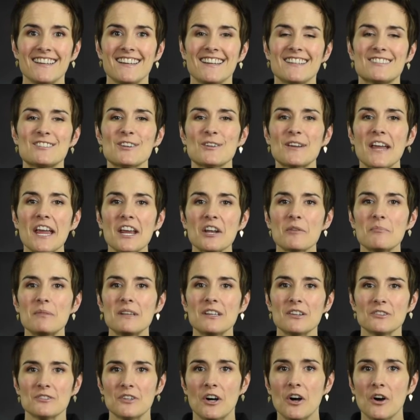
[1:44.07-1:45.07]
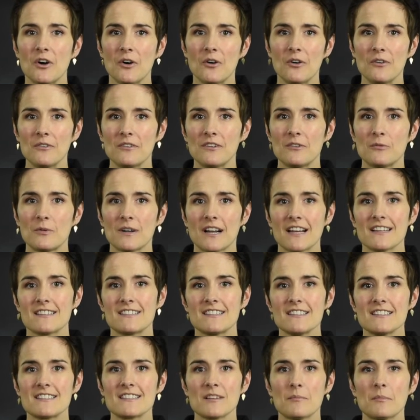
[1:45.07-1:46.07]
It's okay to be alone. When I
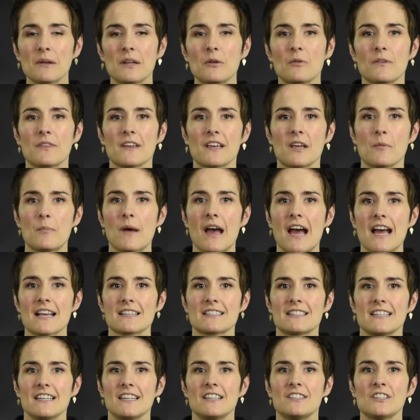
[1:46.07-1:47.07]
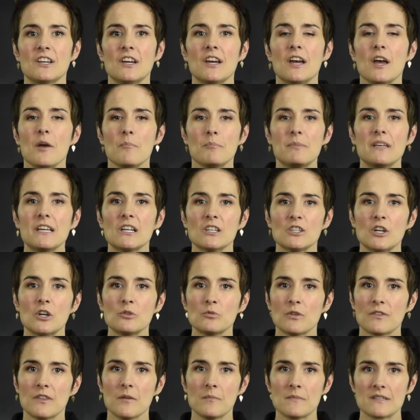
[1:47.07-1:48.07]
see somebody with the capacity to be
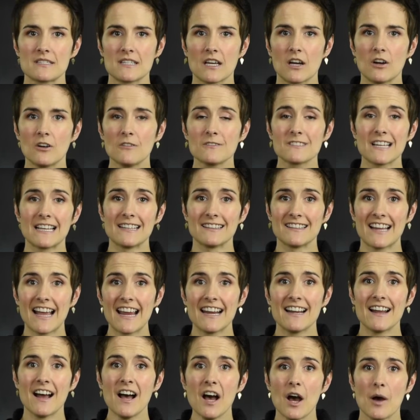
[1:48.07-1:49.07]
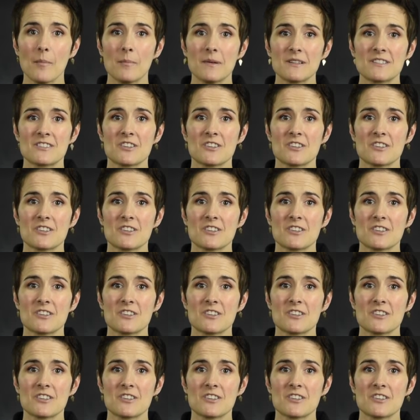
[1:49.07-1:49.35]
alone with themselves, I light up.